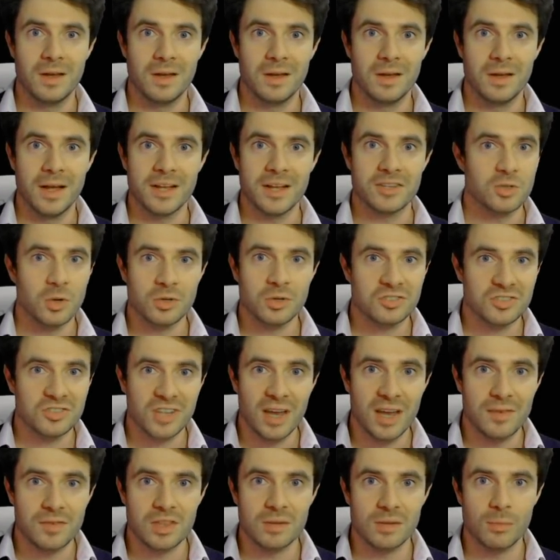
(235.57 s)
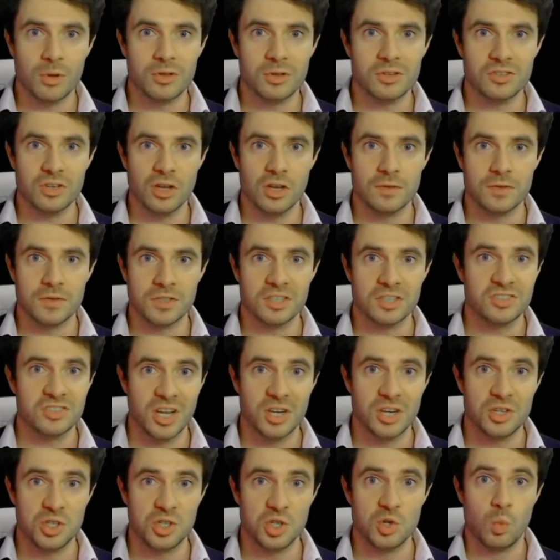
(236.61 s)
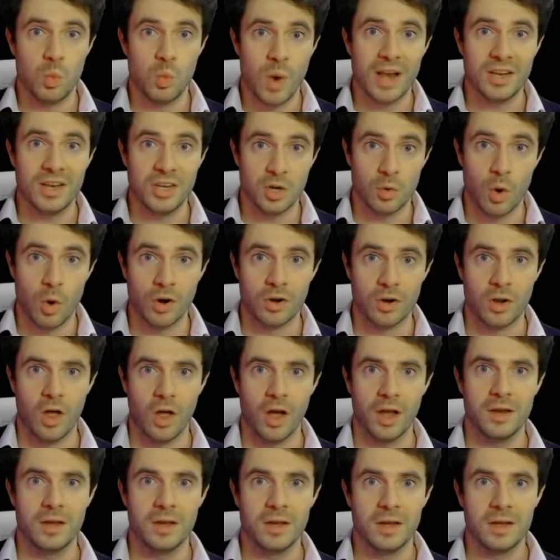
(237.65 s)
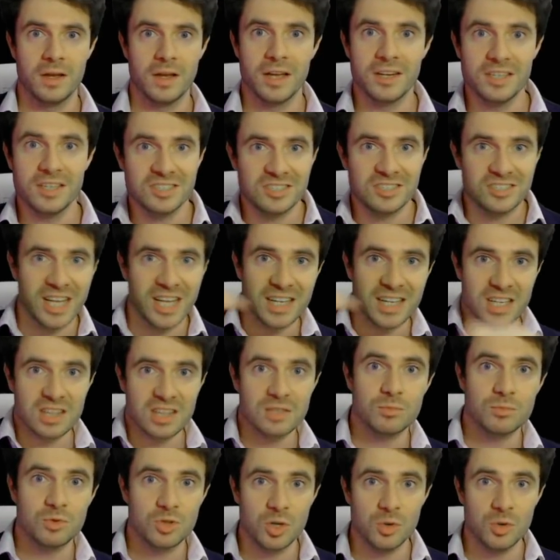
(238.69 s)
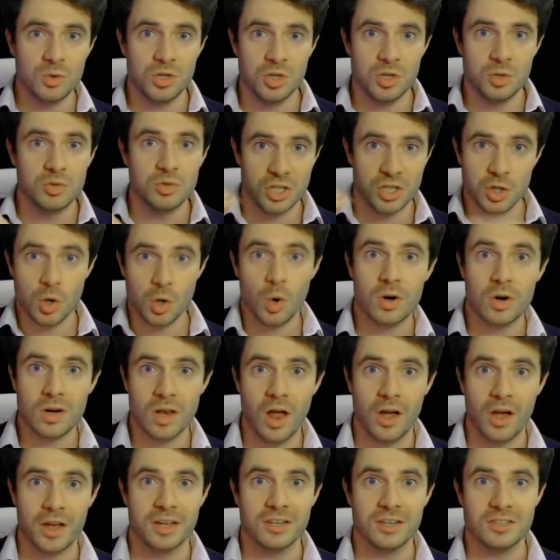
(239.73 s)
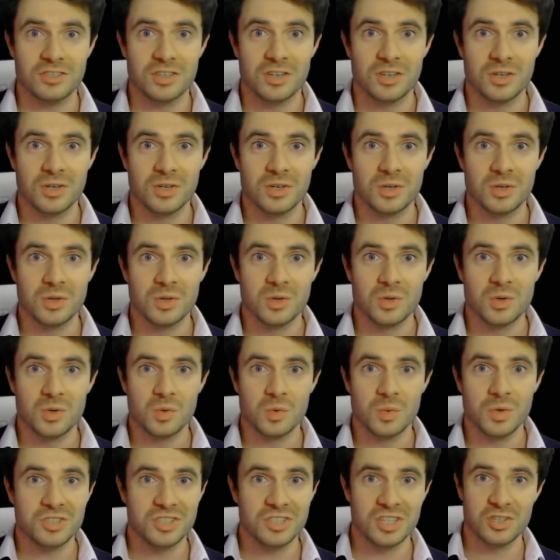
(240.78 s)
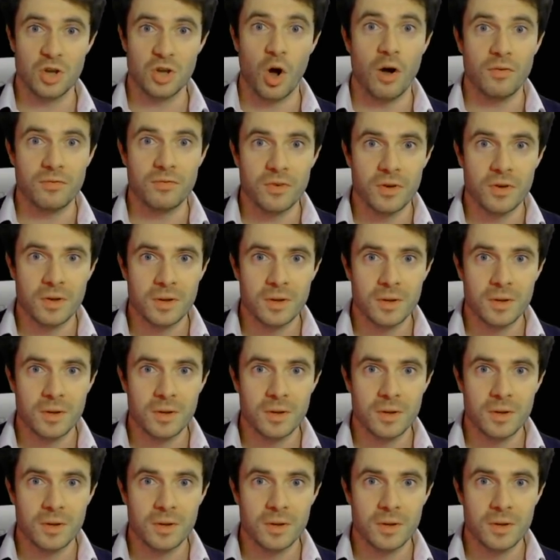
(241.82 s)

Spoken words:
It's not saving them on the server to send you when you're online. And it's sending them to you, to your client, which is off.